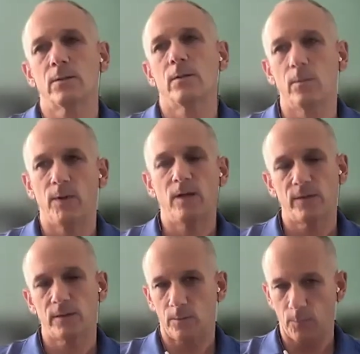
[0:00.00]
to the
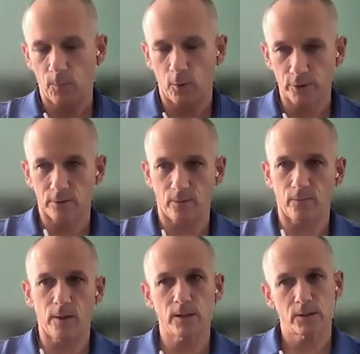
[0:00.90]
benefits of the proportional
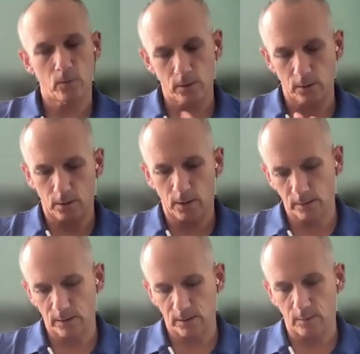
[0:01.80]
thrust, what are
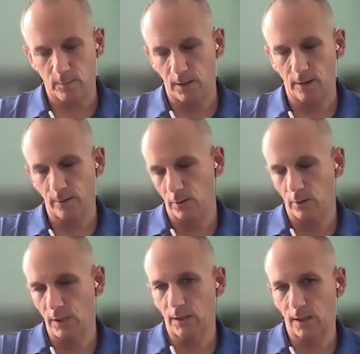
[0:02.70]
also some of the other
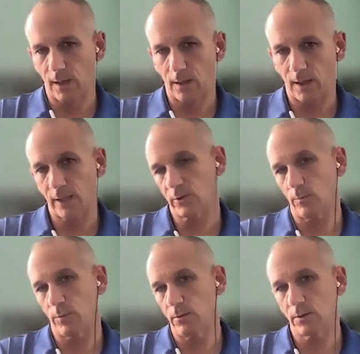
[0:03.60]
unique
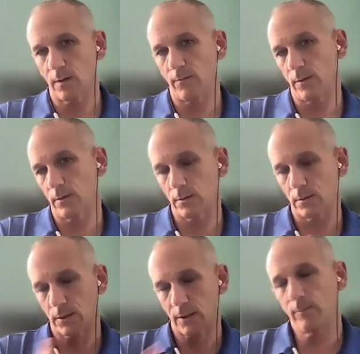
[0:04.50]
attributes of the
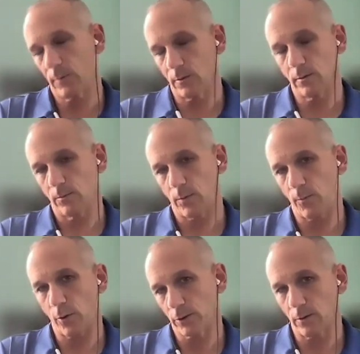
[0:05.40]
Sleipner
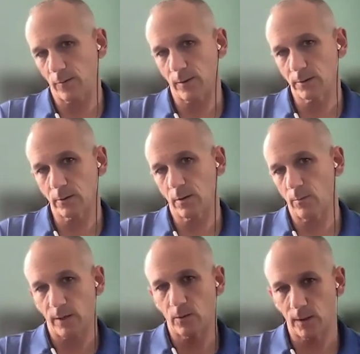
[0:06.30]
proportional thruster compared to